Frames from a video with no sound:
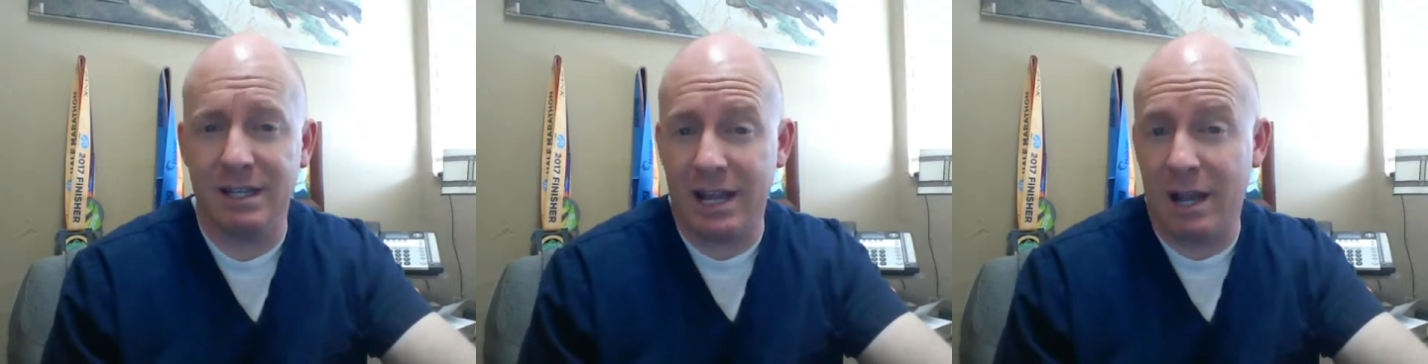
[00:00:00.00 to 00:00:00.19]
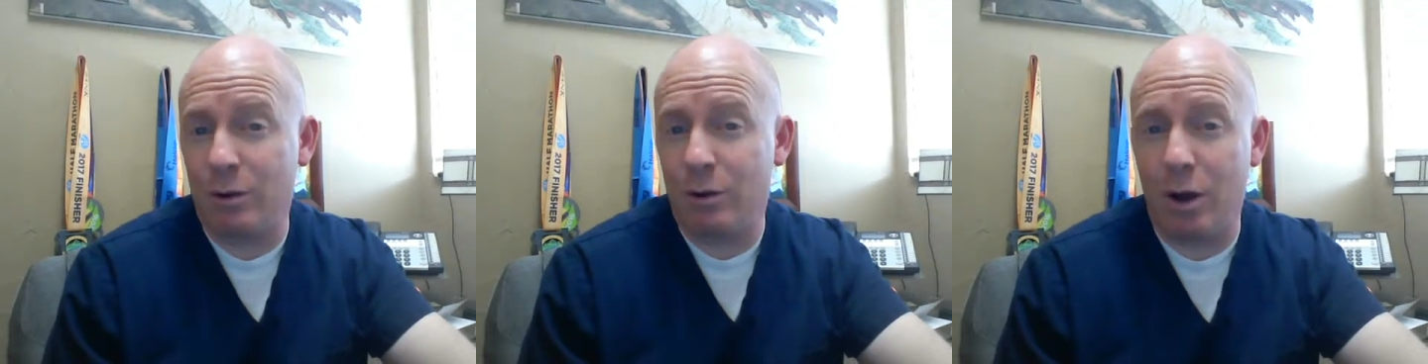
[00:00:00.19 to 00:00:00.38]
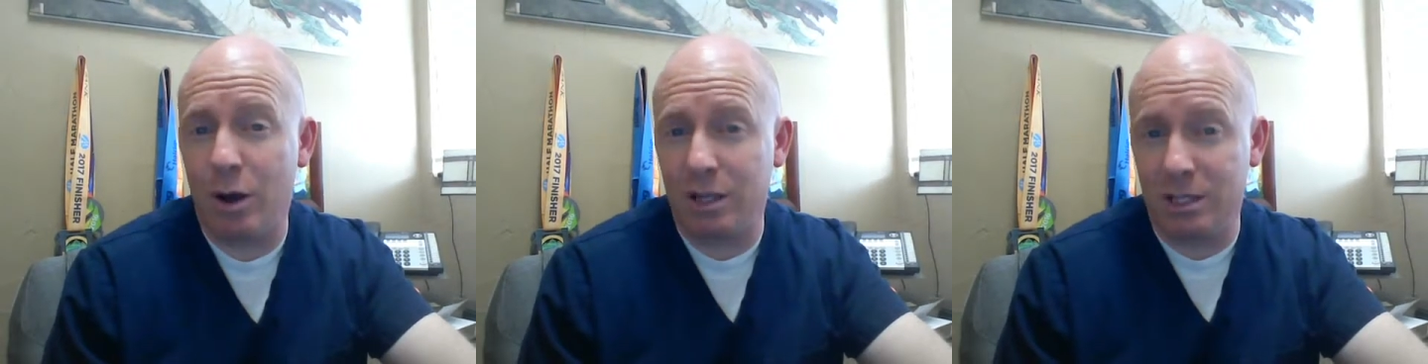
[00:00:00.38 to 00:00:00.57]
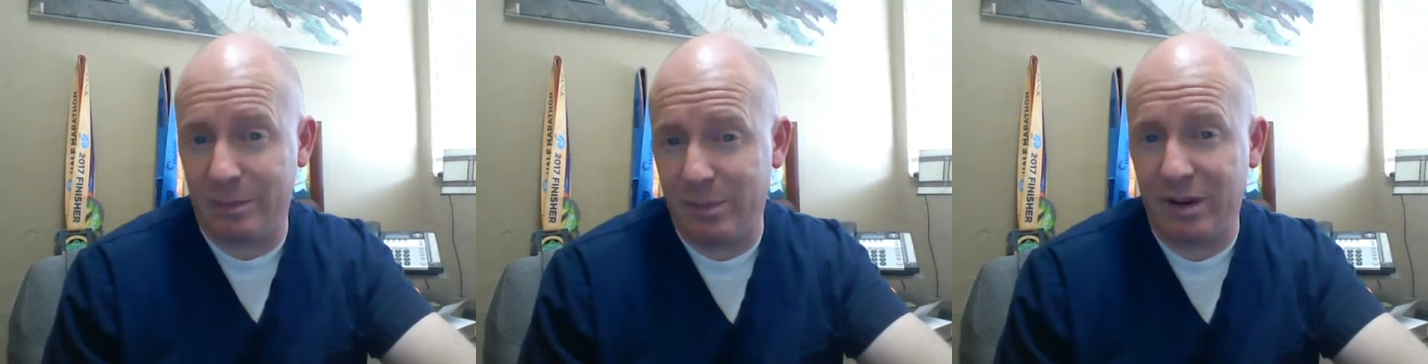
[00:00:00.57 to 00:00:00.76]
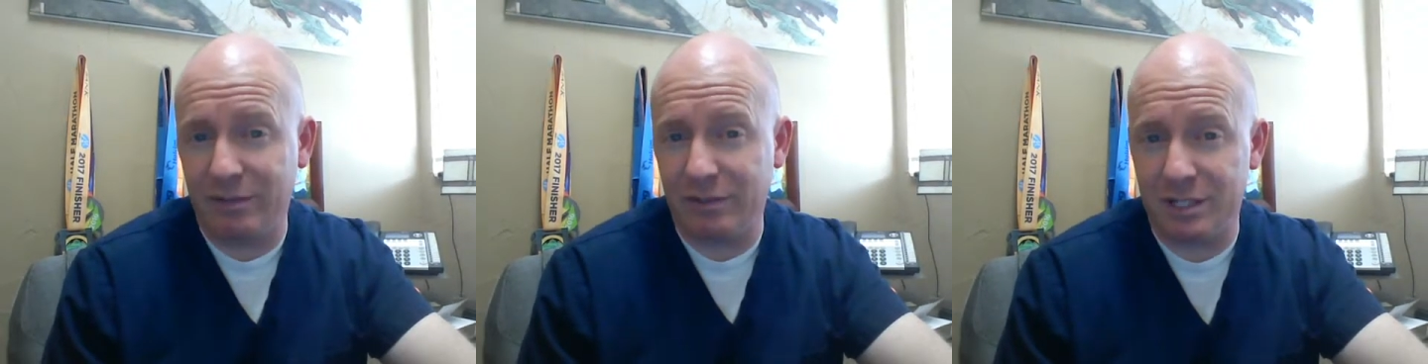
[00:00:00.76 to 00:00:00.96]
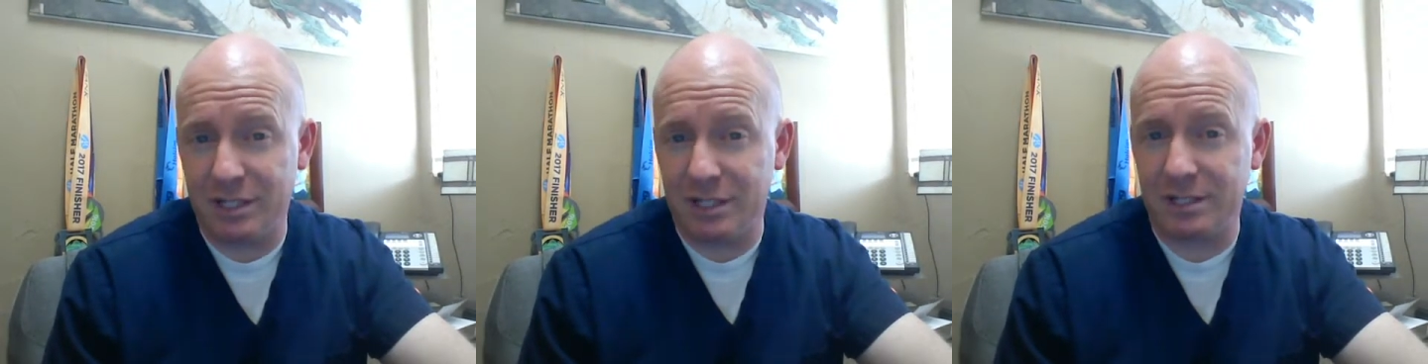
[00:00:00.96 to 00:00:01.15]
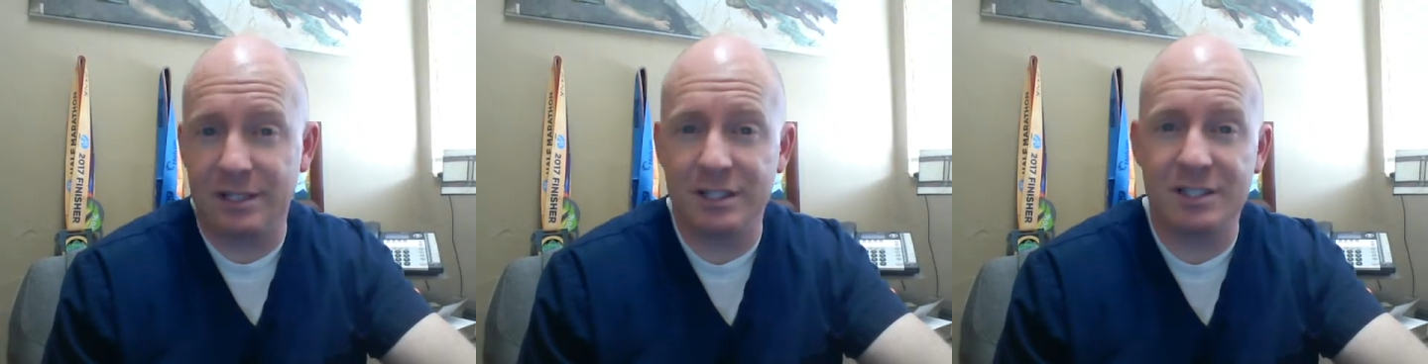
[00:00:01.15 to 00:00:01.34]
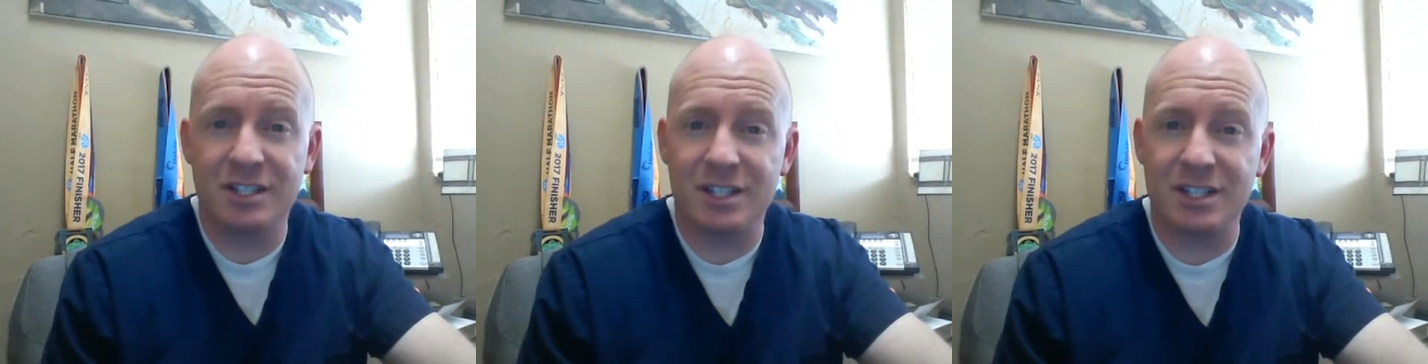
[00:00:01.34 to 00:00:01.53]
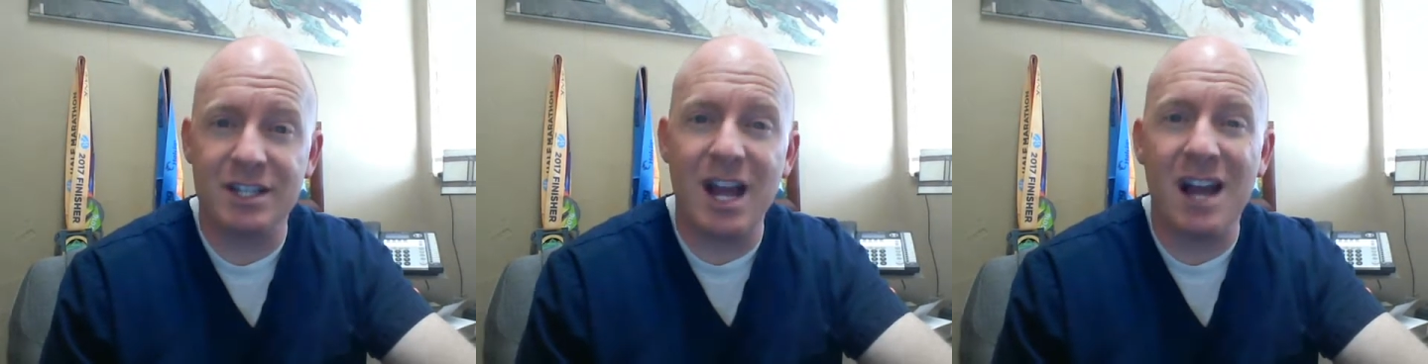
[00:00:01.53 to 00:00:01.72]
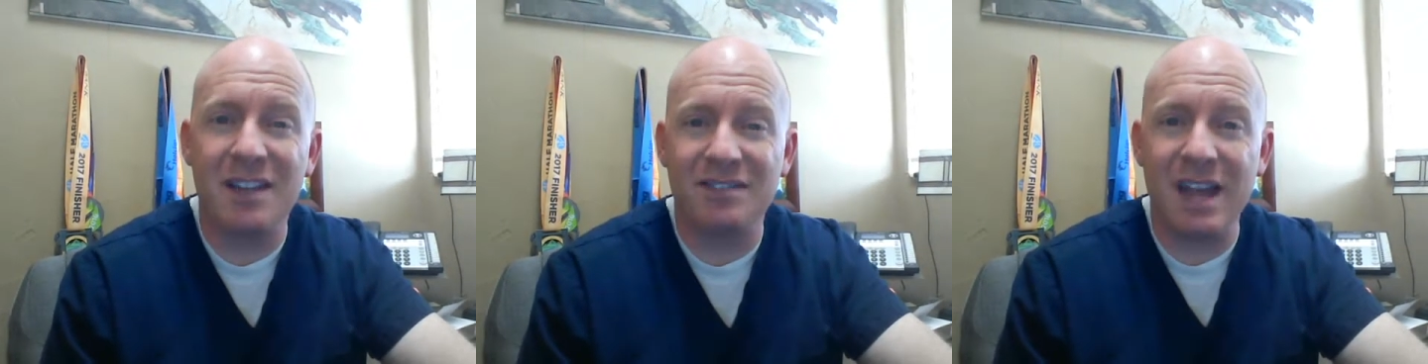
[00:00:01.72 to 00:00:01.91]
in alcoholic beverages. It's just
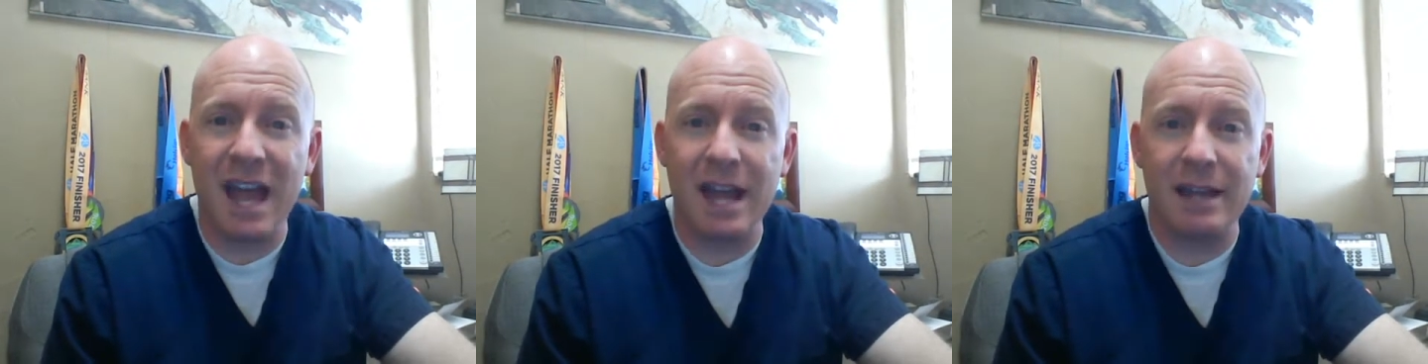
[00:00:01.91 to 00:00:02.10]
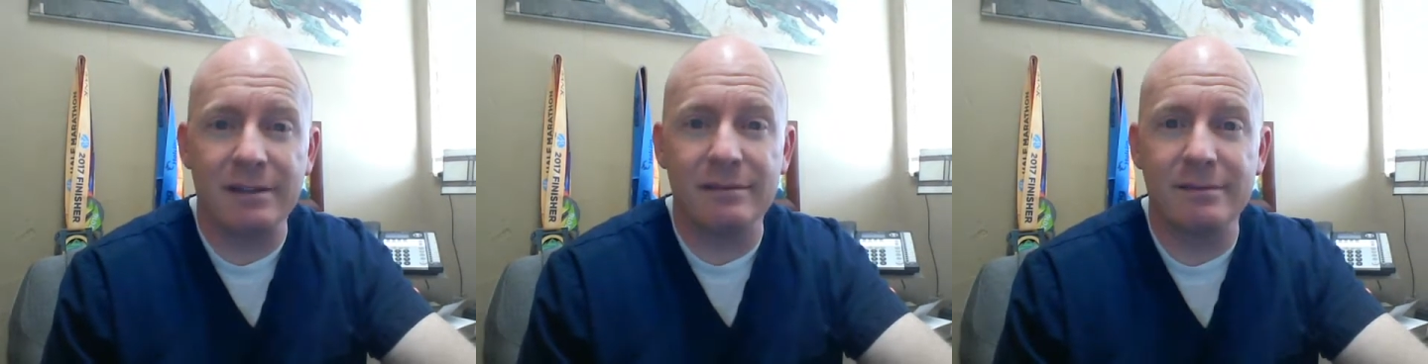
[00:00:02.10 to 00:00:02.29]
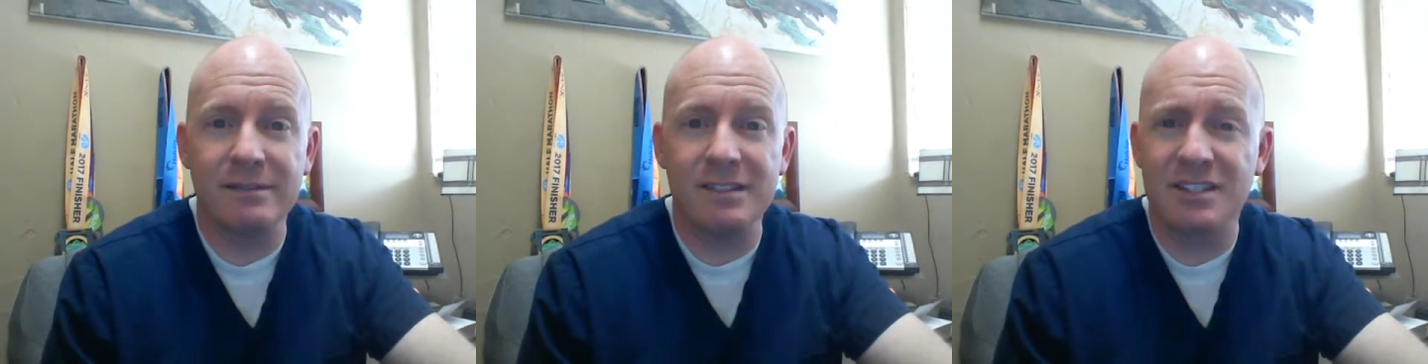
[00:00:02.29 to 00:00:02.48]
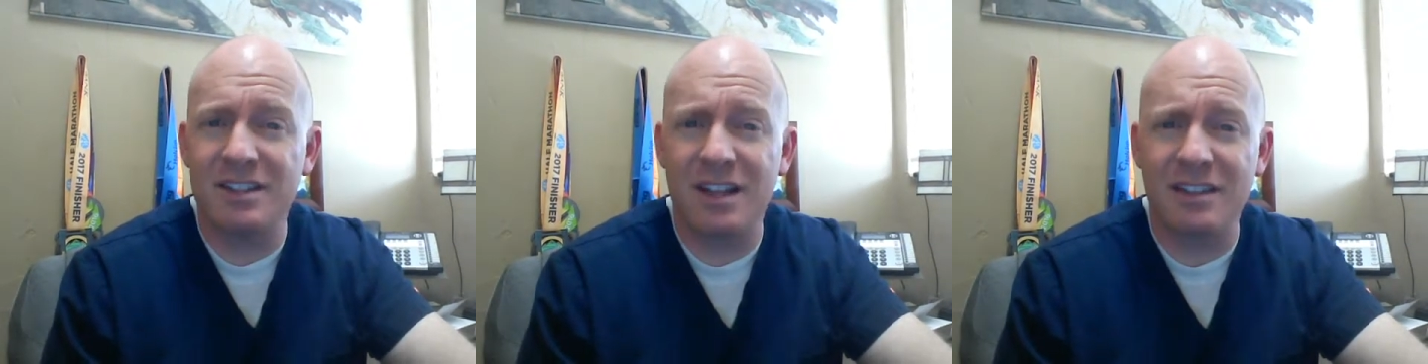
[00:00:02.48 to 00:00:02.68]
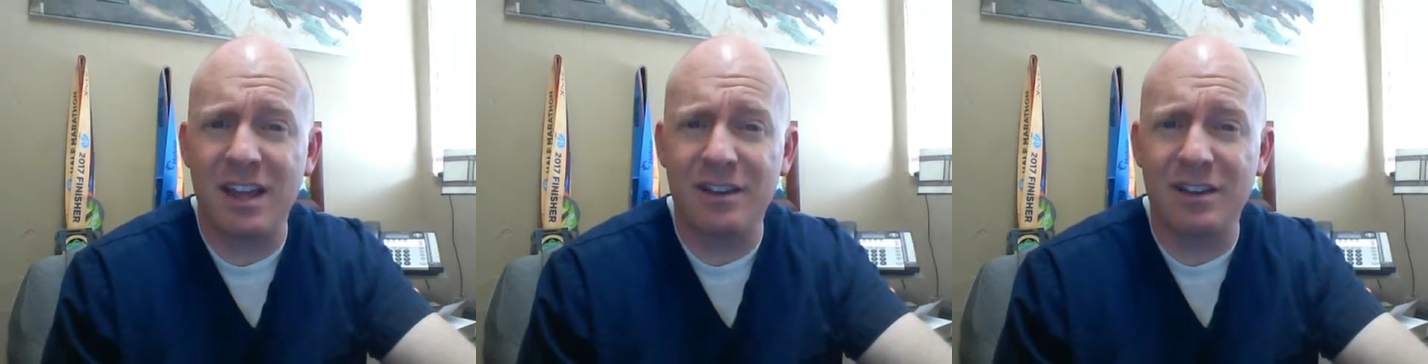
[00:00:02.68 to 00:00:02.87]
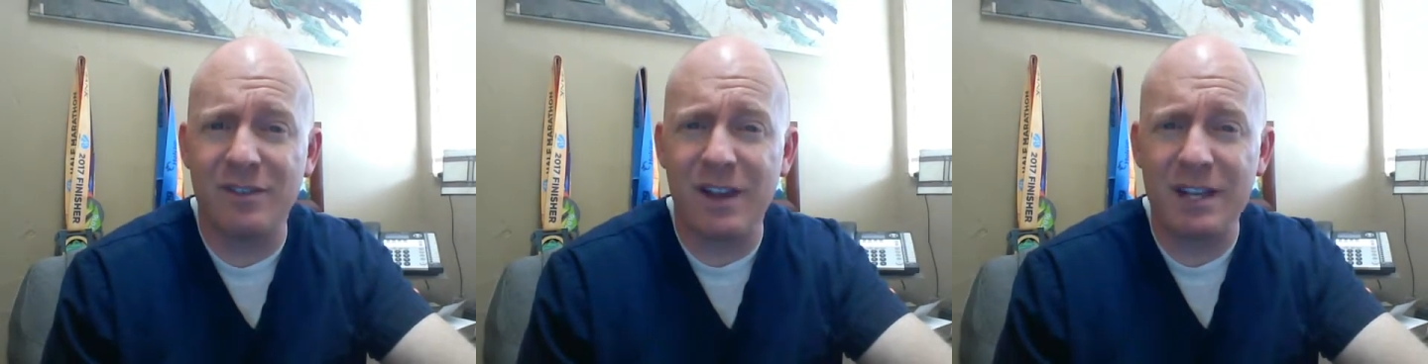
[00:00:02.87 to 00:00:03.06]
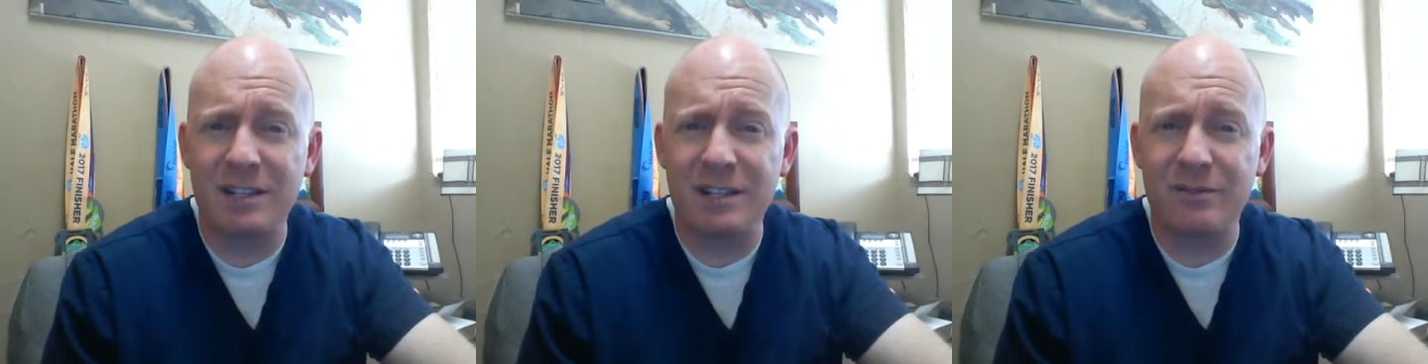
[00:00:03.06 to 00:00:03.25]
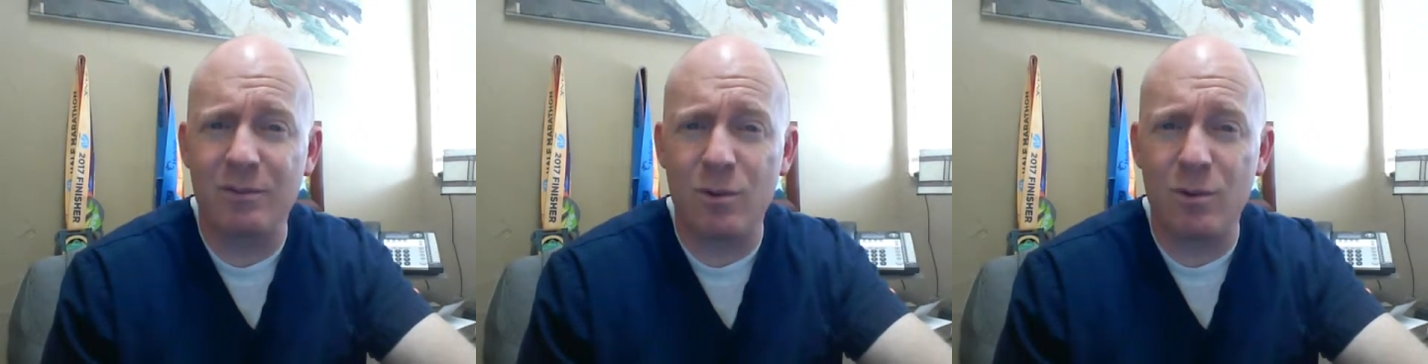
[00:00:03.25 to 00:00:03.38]
not that just not that effective.